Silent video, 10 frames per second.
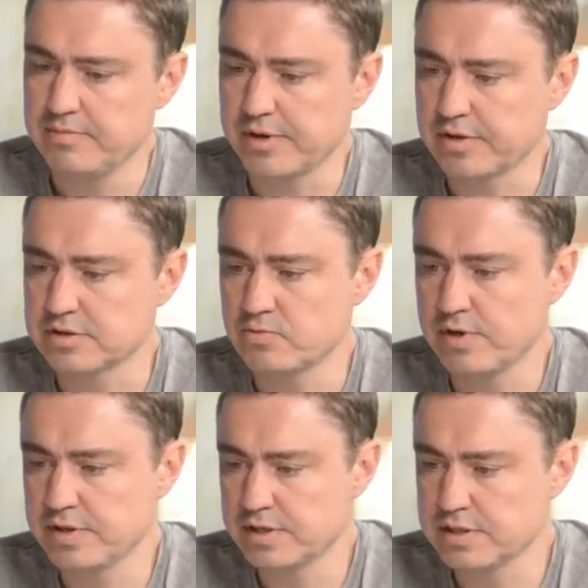because
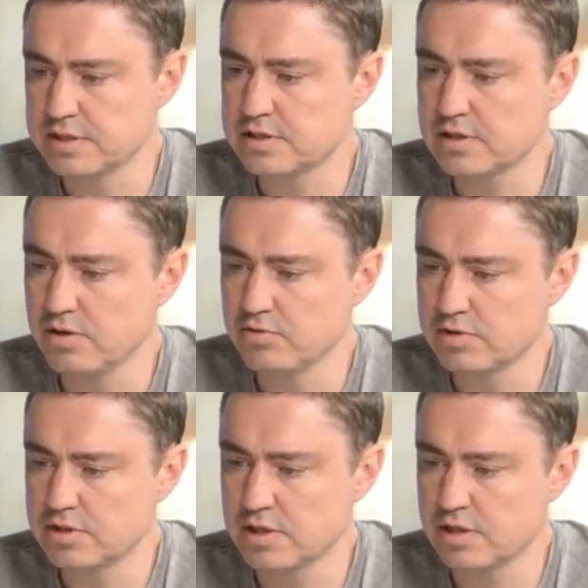when there is
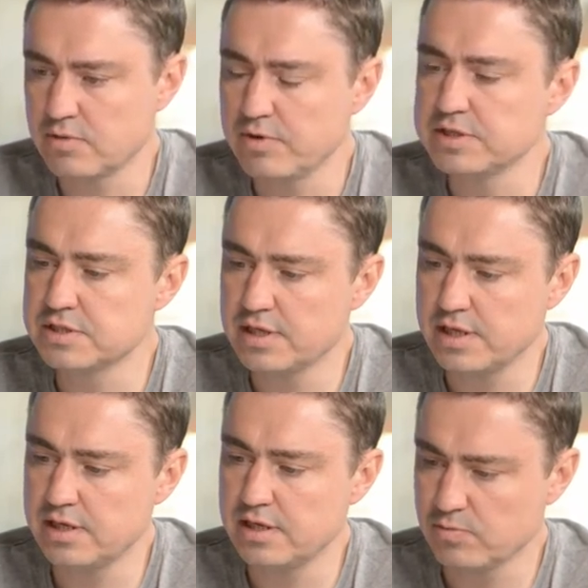cold uh, winter
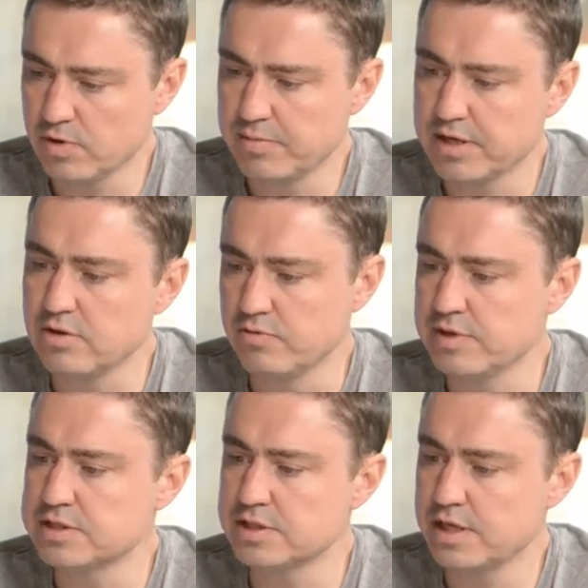day, it will be cold
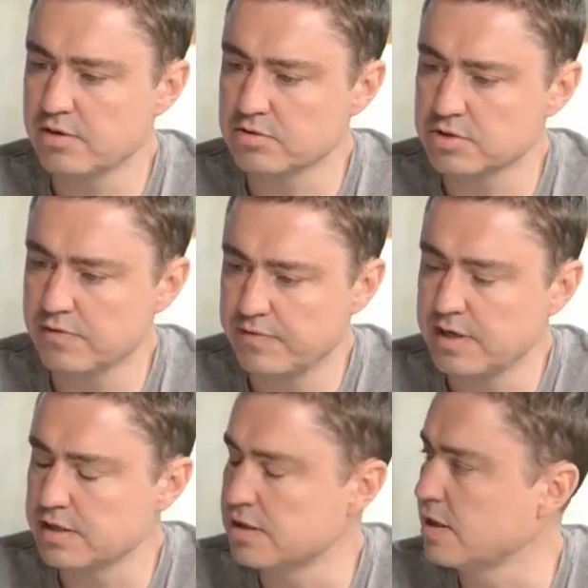winter day also in
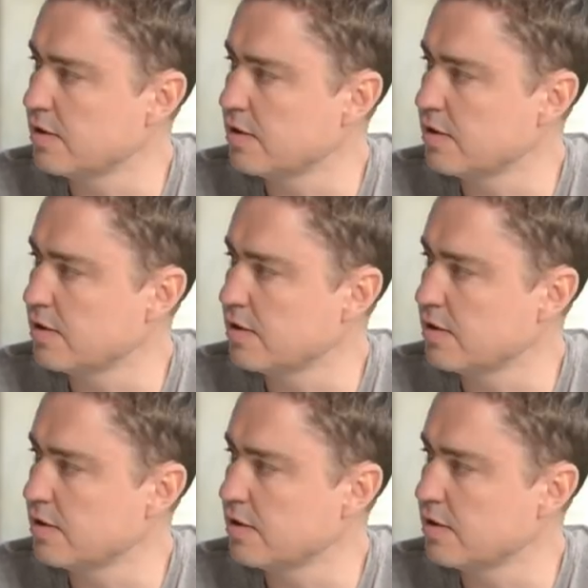Finland and